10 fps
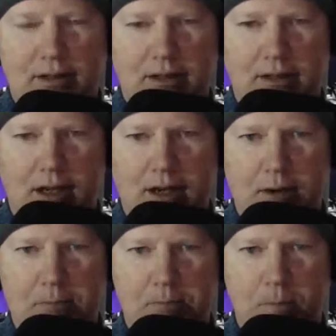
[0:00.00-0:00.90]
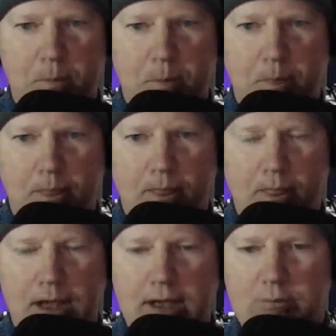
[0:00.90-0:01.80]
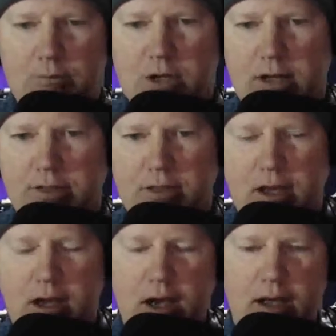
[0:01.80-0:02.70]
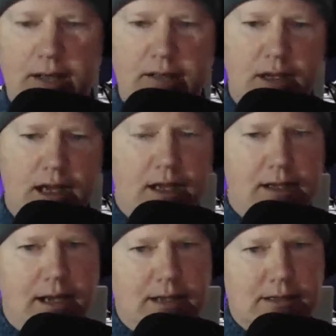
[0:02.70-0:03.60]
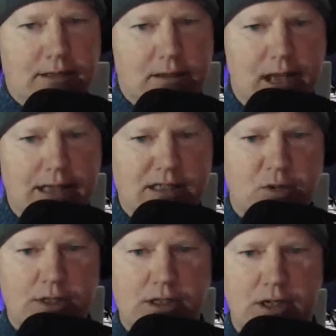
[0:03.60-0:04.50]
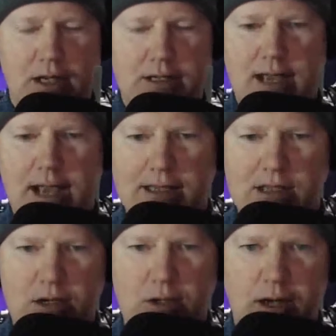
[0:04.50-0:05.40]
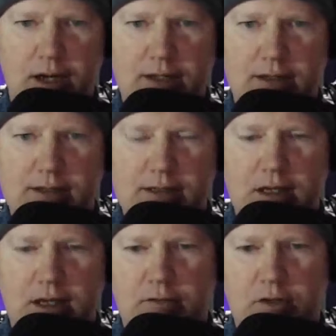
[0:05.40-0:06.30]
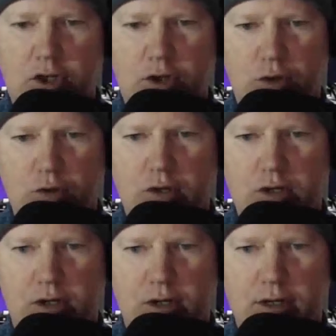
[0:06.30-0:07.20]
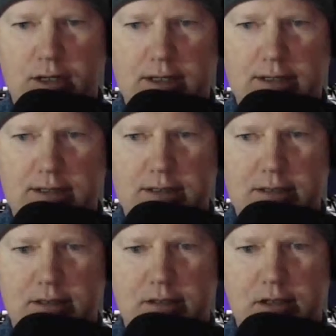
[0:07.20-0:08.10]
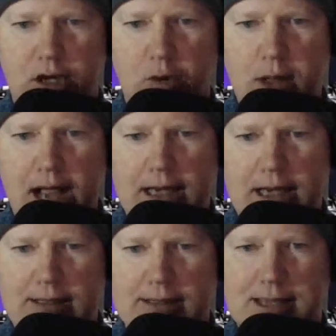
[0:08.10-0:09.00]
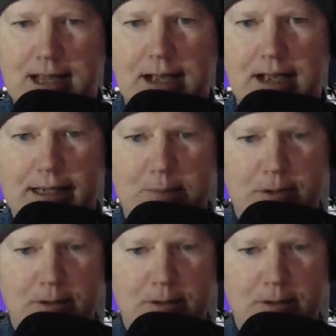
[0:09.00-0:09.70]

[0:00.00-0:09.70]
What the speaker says: I'm trying to think. At the end, I guess the last question I'd like to ask you is if you could go back in time,